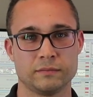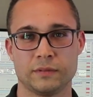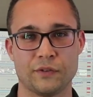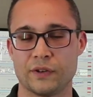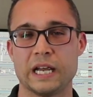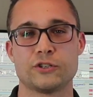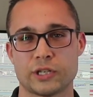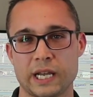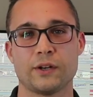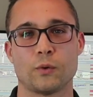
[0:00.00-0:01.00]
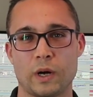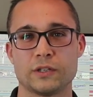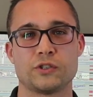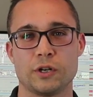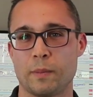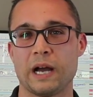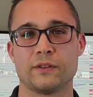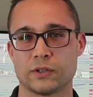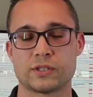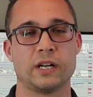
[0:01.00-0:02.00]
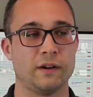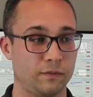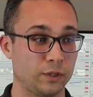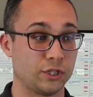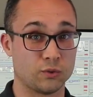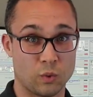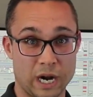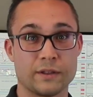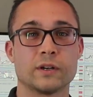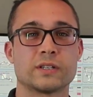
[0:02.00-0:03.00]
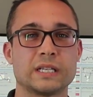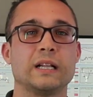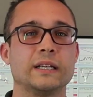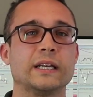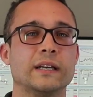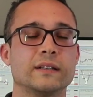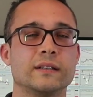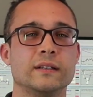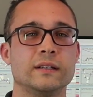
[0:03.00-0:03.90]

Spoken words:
If an educator wants you to buy their stuff, which is why they're selling it,